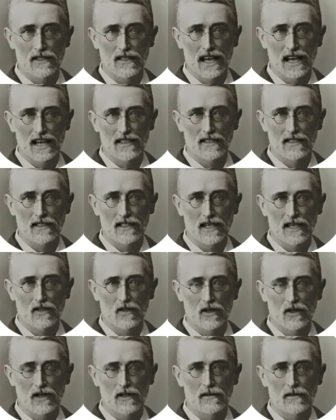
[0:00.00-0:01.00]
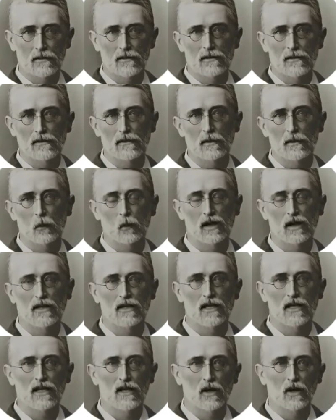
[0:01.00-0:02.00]
c etc.,
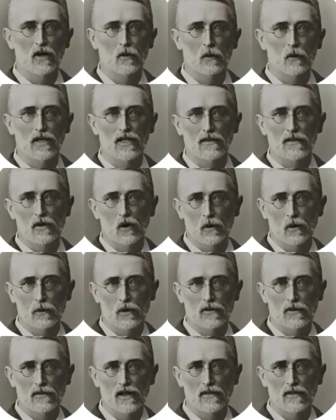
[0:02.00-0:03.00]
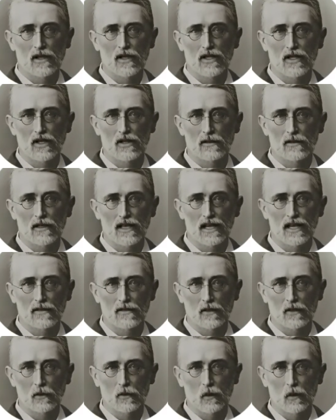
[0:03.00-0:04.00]
one can always form a function v
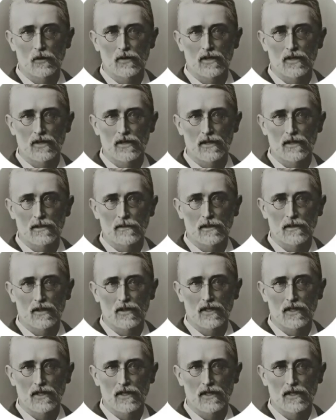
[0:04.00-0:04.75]
of the roots,